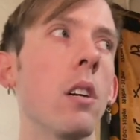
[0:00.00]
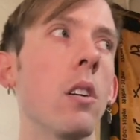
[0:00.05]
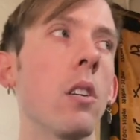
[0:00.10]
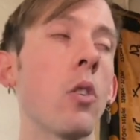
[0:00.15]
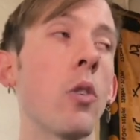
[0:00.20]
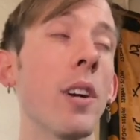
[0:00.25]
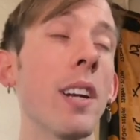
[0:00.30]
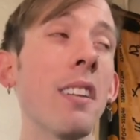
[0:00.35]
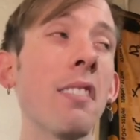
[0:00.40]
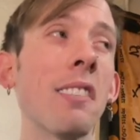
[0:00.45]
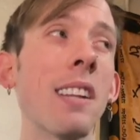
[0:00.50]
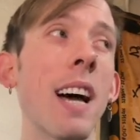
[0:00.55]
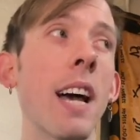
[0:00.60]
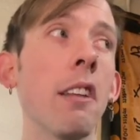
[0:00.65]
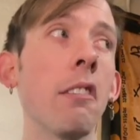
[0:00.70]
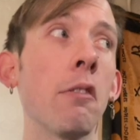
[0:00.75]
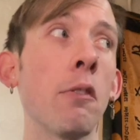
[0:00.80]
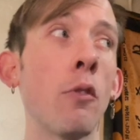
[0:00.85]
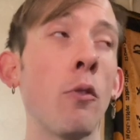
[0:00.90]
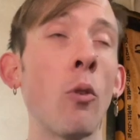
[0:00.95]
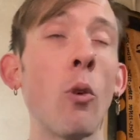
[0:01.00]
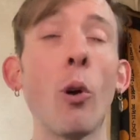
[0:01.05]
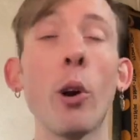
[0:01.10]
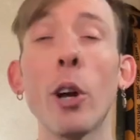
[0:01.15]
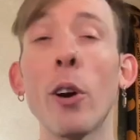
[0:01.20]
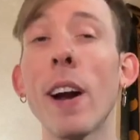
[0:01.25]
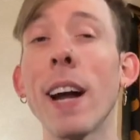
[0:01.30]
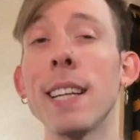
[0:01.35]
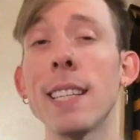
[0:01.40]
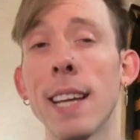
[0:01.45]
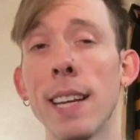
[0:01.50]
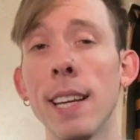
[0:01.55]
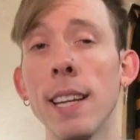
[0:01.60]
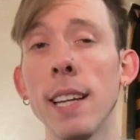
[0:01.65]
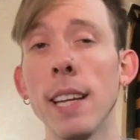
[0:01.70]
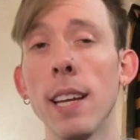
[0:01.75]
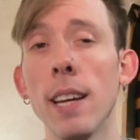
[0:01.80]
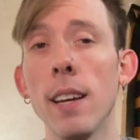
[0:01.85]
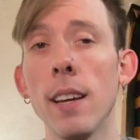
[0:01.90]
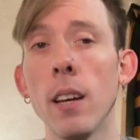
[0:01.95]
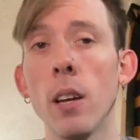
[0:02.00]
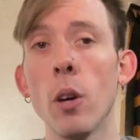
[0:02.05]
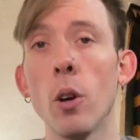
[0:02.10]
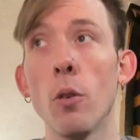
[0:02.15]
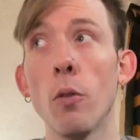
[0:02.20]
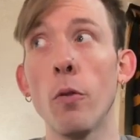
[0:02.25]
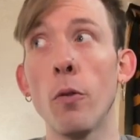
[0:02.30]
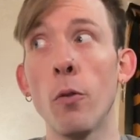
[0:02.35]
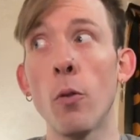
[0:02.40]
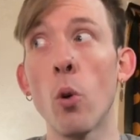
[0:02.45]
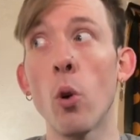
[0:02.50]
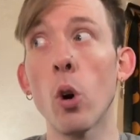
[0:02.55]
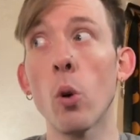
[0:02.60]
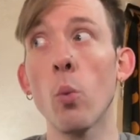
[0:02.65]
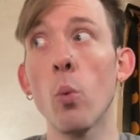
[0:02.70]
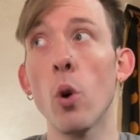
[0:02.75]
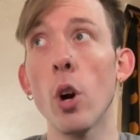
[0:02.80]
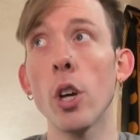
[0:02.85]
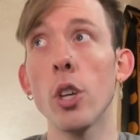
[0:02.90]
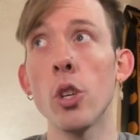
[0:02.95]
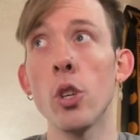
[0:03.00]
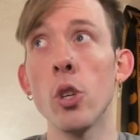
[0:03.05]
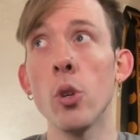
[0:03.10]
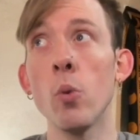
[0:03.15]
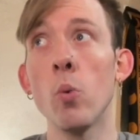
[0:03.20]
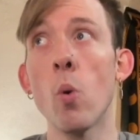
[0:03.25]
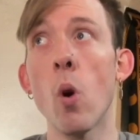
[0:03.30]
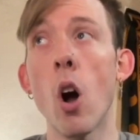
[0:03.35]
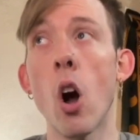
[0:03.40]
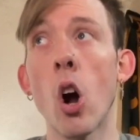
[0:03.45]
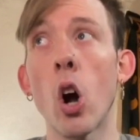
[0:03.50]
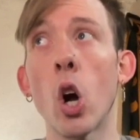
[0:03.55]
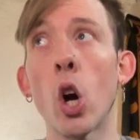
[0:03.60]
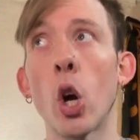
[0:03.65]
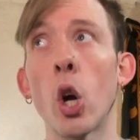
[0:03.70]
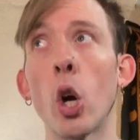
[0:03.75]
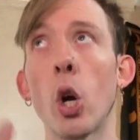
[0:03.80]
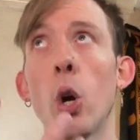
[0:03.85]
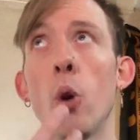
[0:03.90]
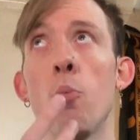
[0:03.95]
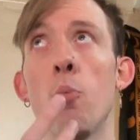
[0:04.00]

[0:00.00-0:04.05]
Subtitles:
criticized for your identity, for what you are